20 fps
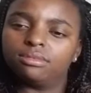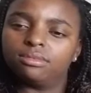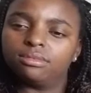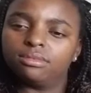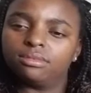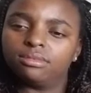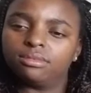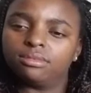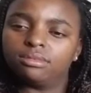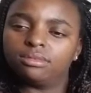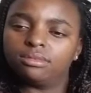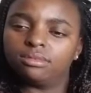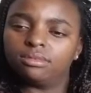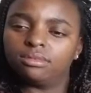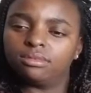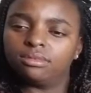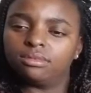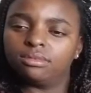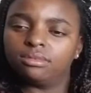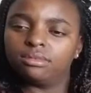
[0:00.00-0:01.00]

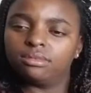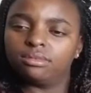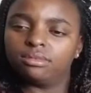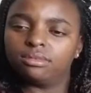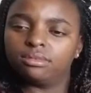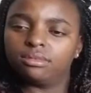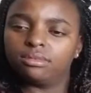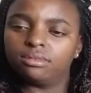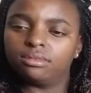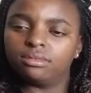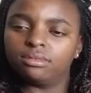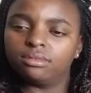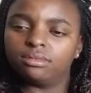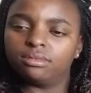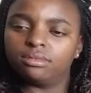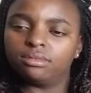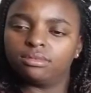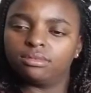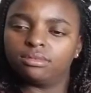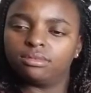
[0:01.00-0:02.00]

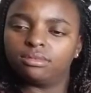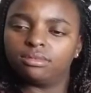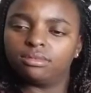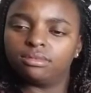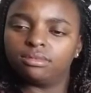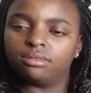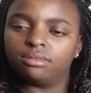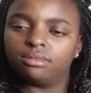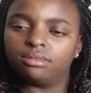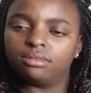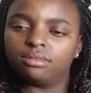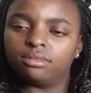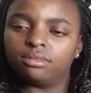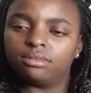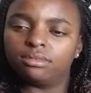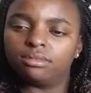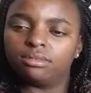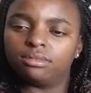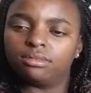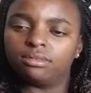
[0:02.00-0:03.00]

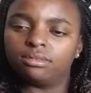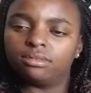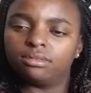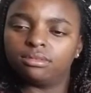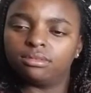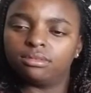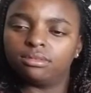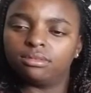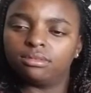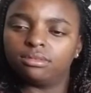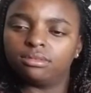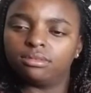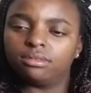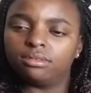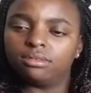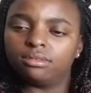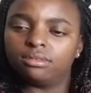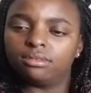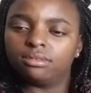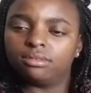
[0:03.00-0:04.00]

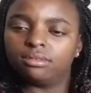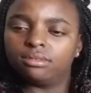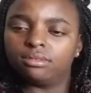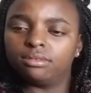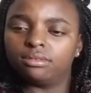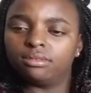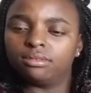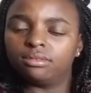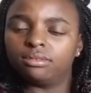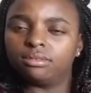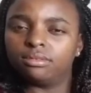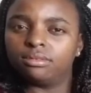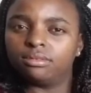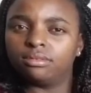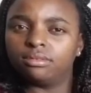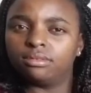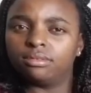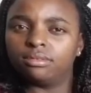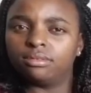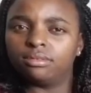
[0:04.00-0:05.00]

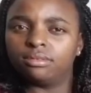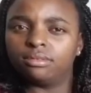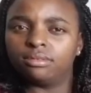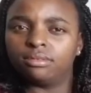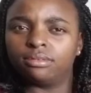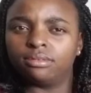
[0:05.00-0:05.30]
The person shown says nothing.